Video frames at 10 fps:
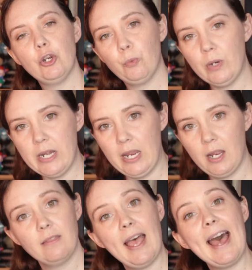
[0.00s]
your
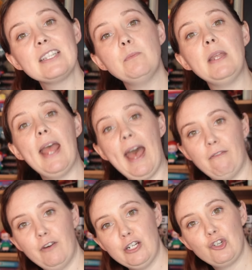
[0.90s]
reading that has been
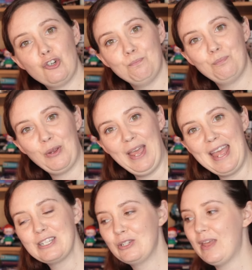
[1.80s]
averaged,
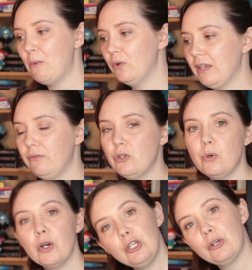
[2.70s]
okay? So that will give
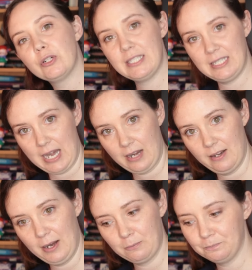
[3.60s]
you your
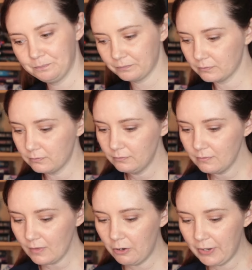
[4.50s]
standing,
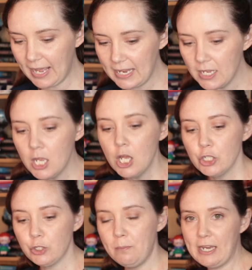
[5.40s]
okay?
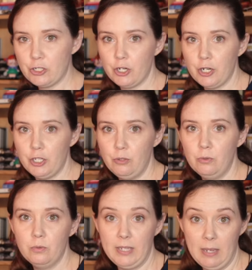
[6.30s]
So make sure
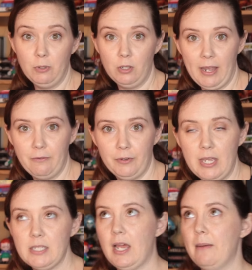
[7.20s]
you keep a lookout for
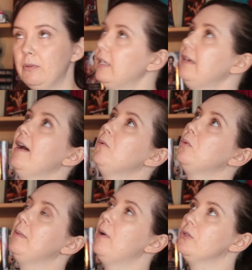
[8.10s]
this. I believe I
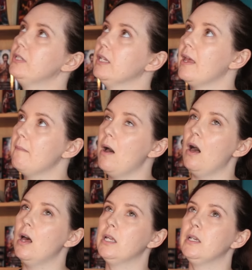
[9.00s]
will be posting them
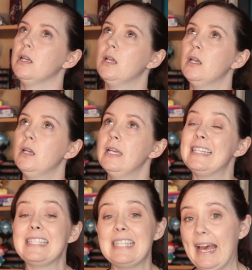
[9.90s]
on
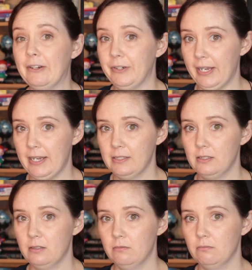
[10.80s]

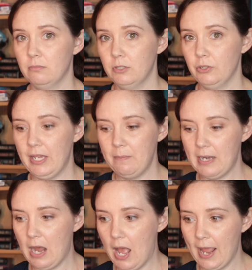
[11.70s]
Saturdays, so keep
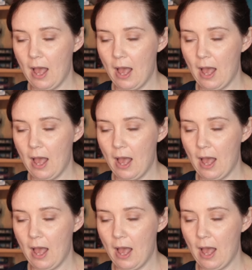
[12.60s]
an eye